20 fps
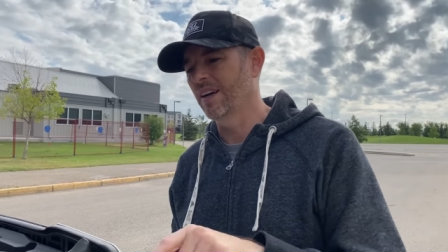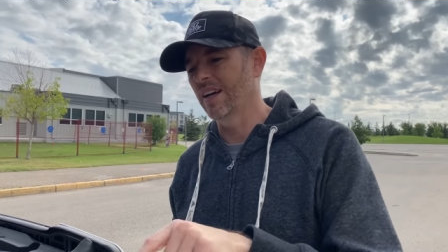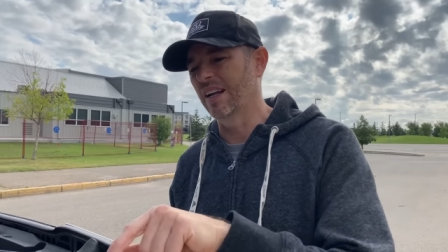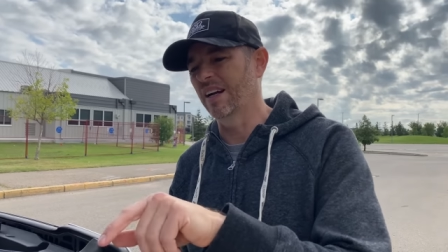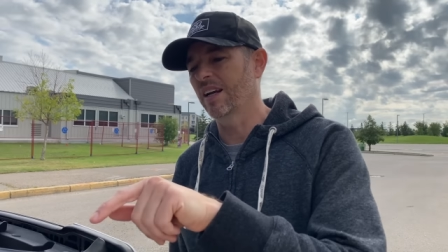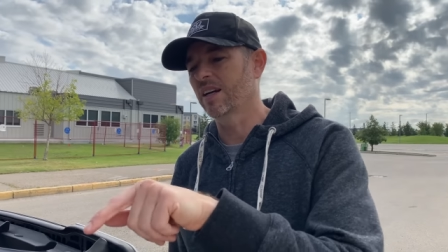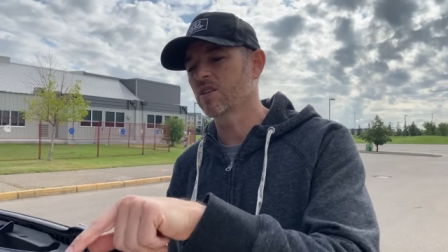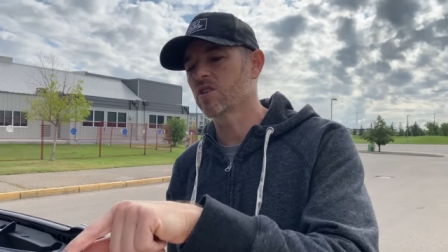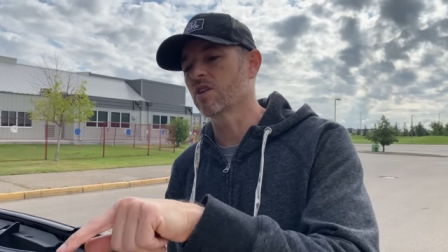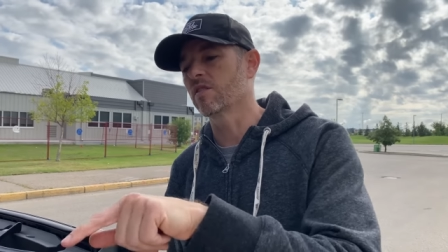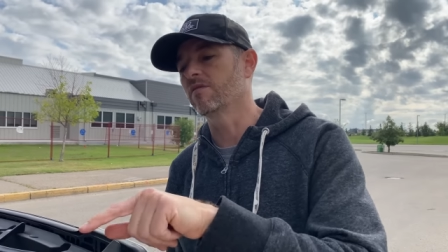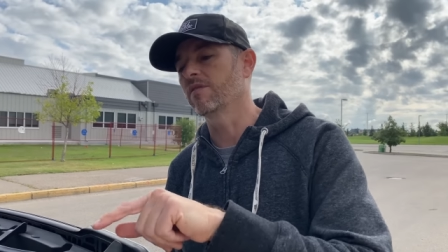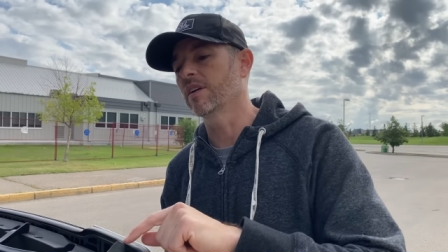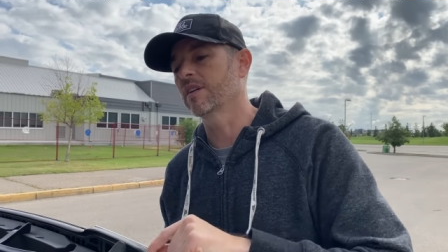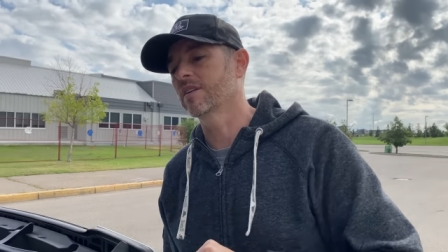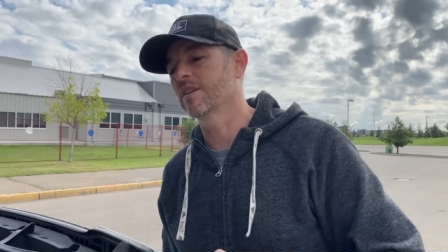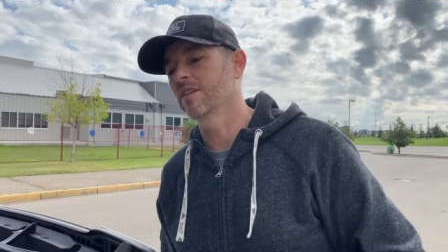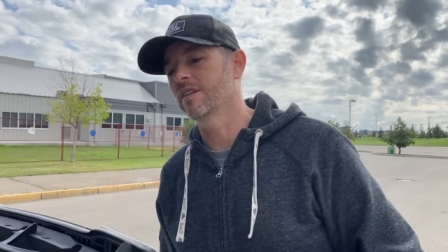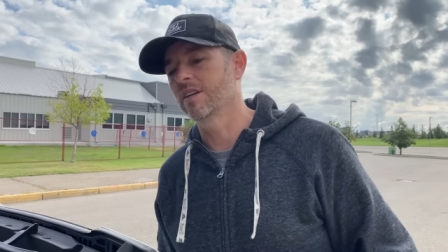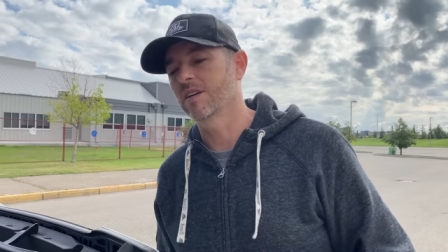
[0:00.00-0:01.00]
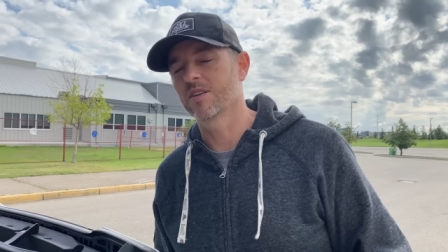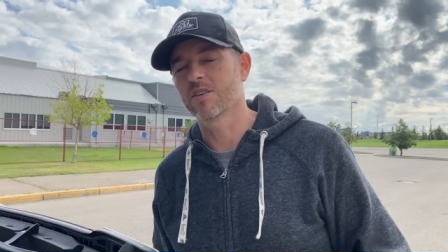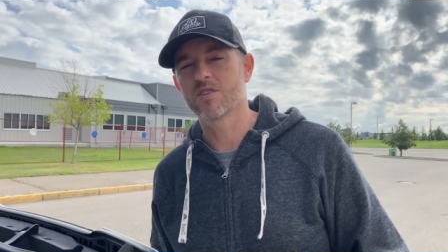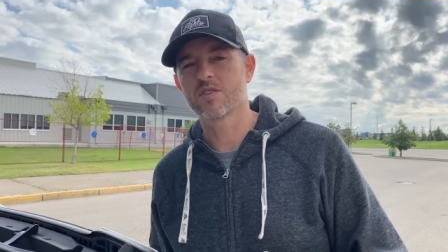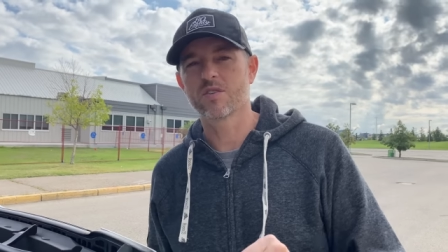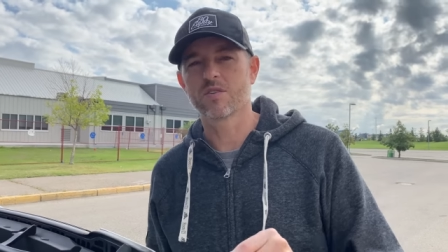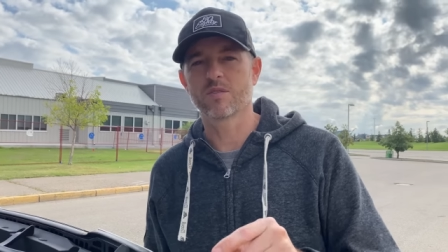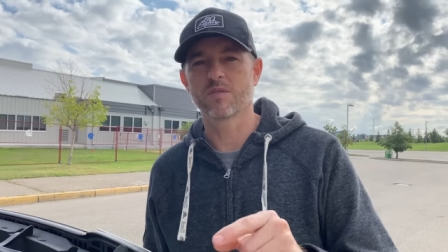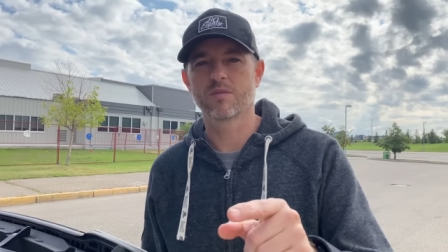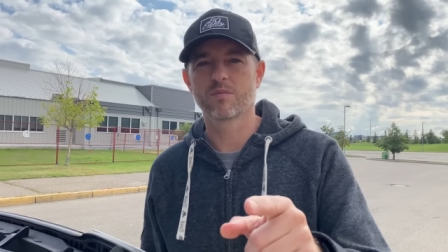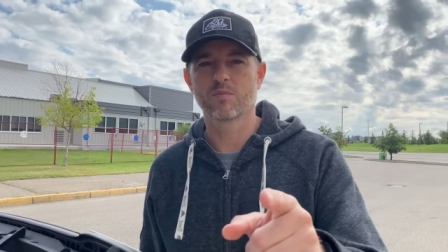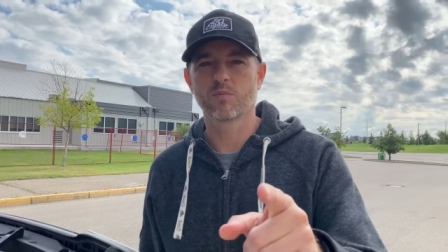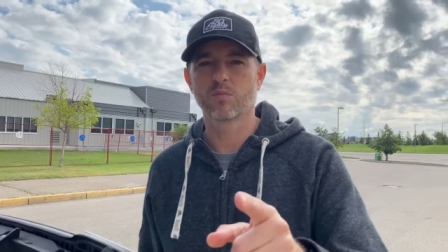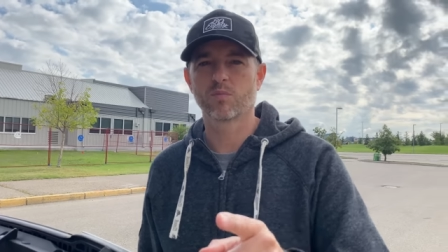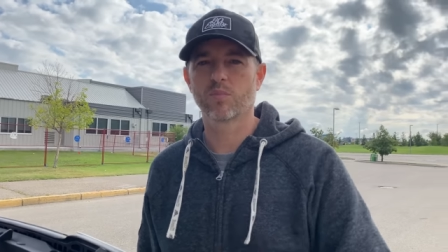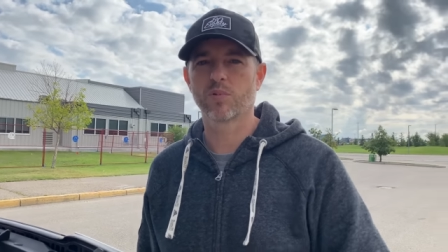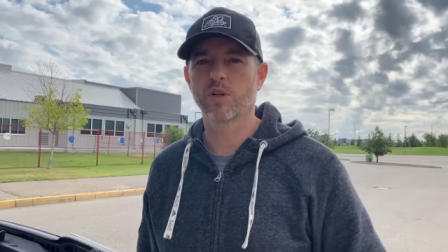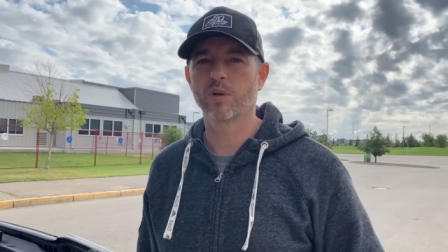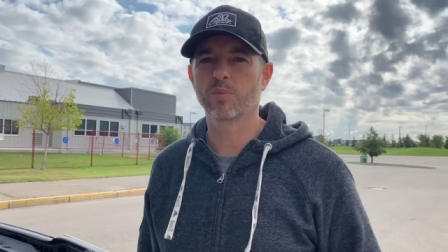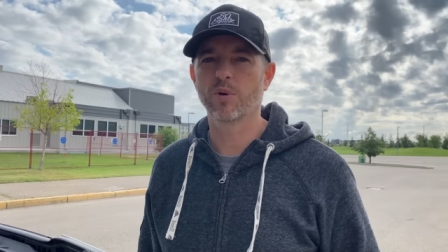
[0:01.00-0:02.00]
and actually fits in there. So
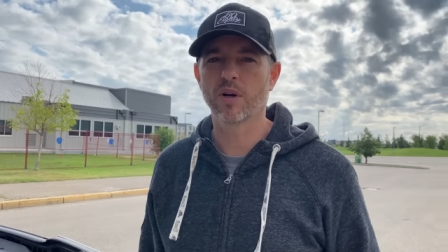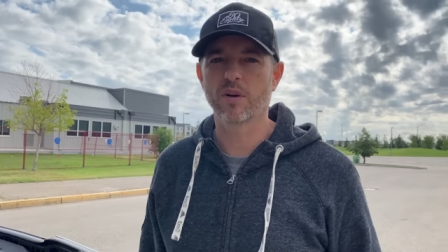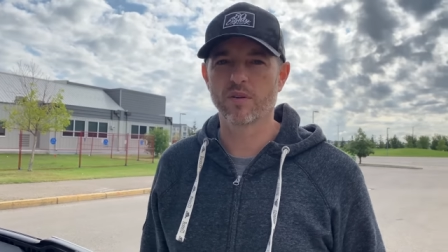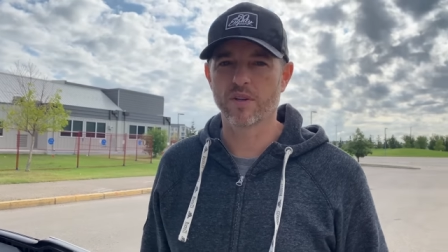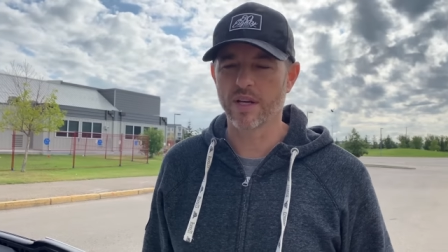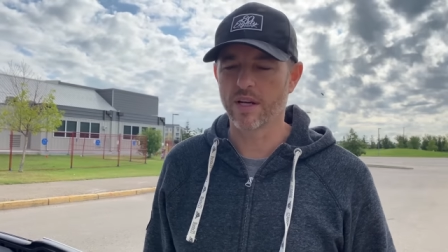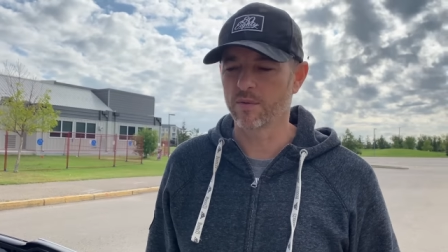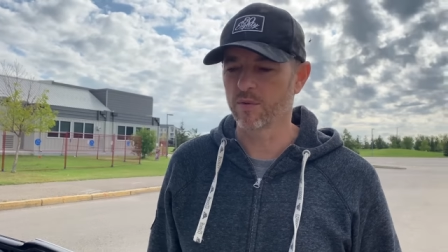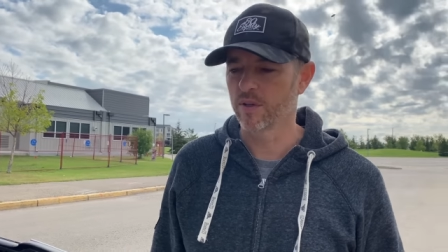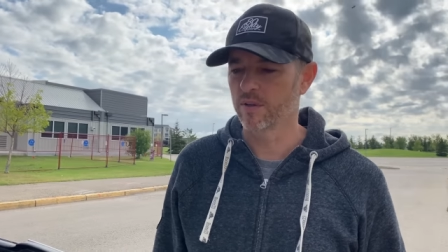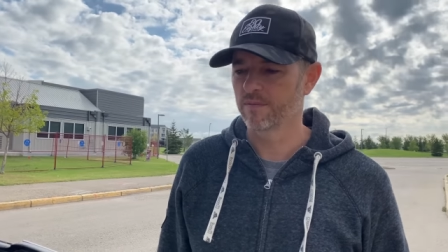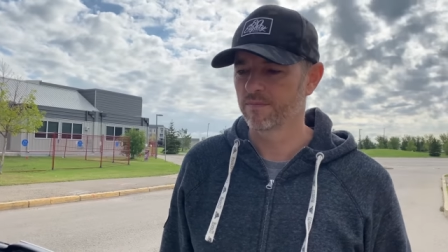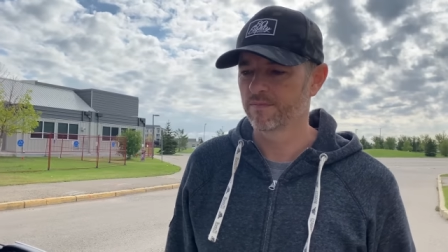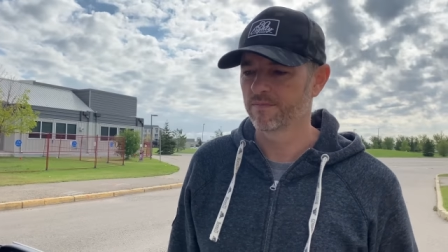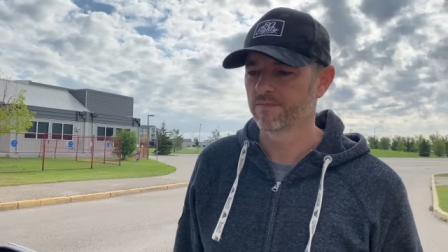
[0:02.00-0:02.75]
pretty proud of that one.